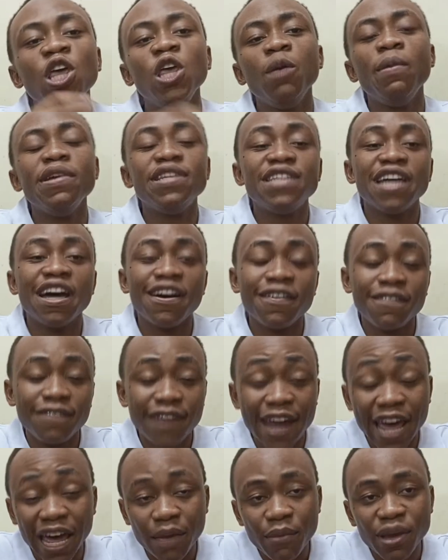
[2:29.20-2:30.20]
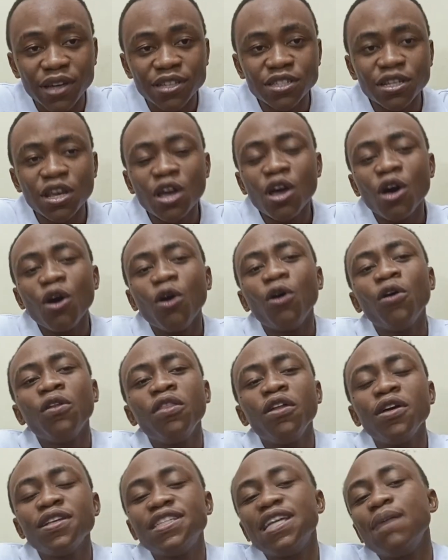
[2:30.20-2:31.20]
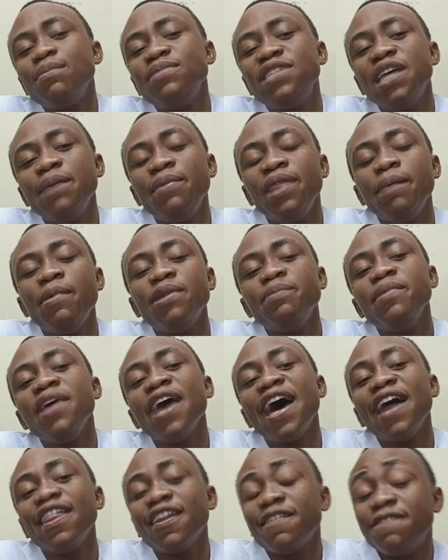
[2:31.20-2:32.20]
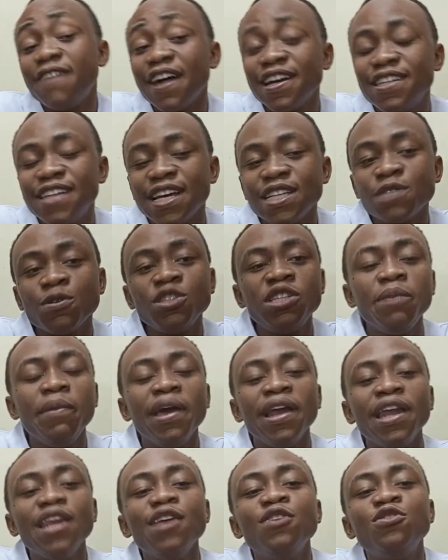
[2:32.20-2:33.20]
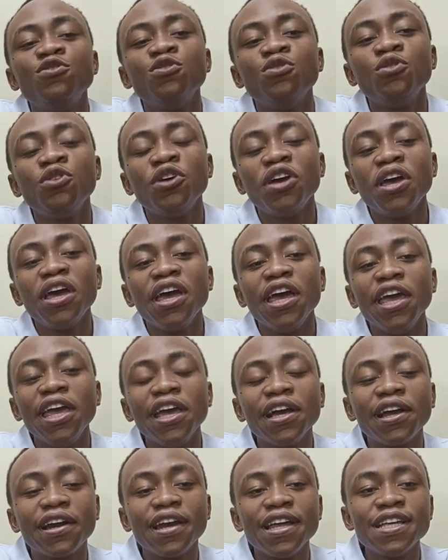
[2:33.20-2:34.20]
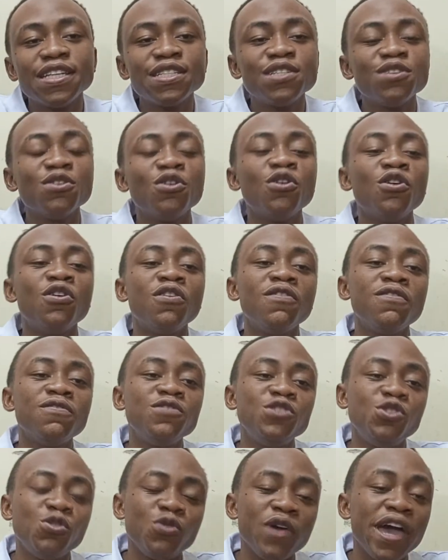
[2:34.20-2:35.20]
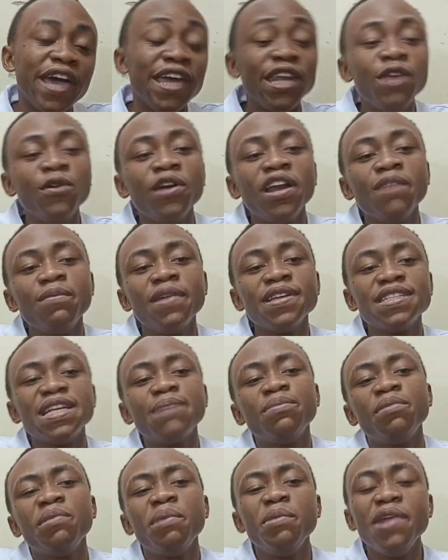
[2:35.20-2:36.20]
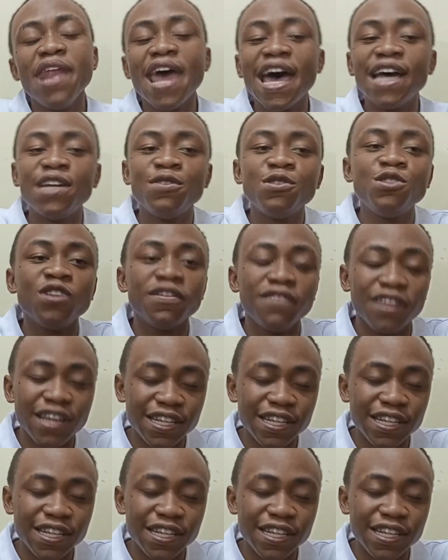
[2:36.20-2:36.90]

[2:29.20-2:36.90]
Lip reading: you may have diabetes. Although sometimes there may be other factors which may lead to increase of sugar in urine. For example, maybe diet which you have